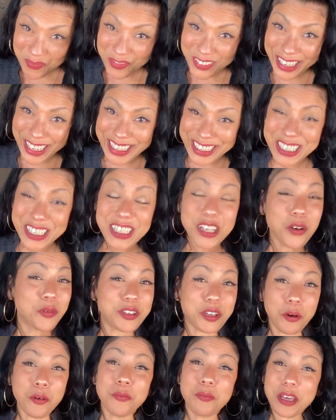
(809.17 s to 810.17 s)
okay? We
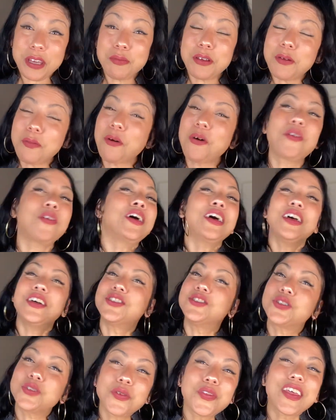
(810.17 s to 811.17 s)
don't make people
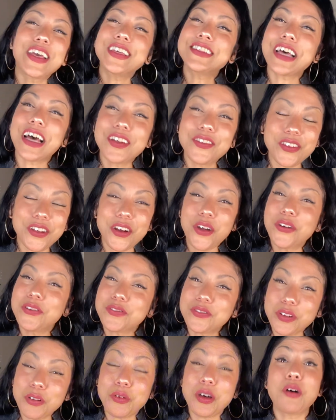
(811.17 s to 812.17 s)
do things out of their own
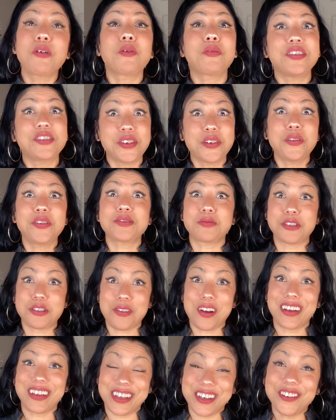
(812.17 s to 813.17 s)
free will. What we do is we
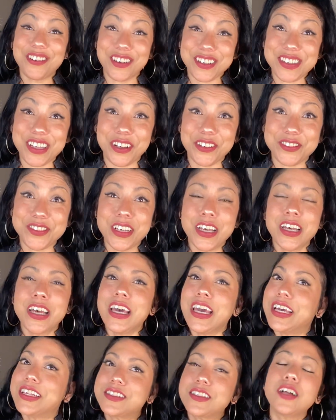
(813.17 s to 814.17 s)
try and heal ourselves.
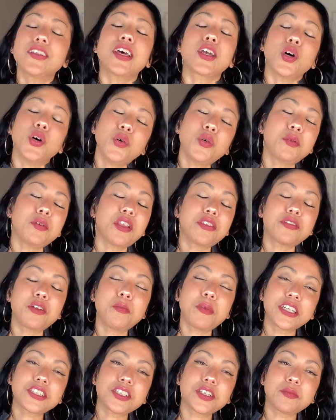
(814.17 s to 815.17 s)
It's not like, oh, I'm going to throw
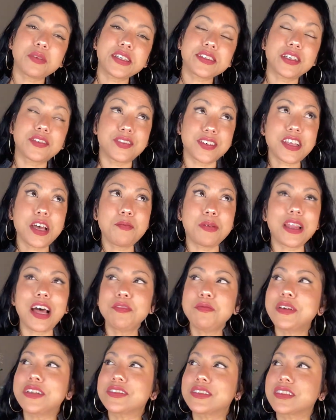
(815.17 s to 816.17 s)
magic on myself, because I've
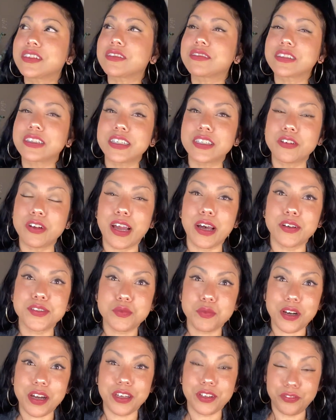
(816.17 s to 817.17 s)
been literally in crowds
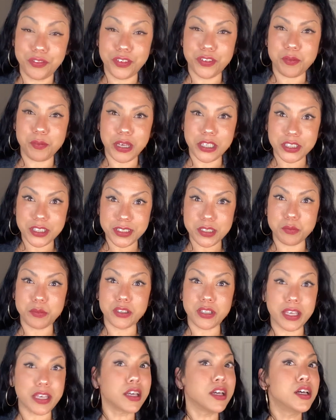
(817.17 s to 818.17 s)
where I can feel the magic. Someone
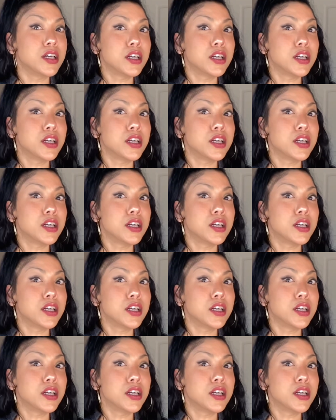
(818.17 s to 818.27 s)
like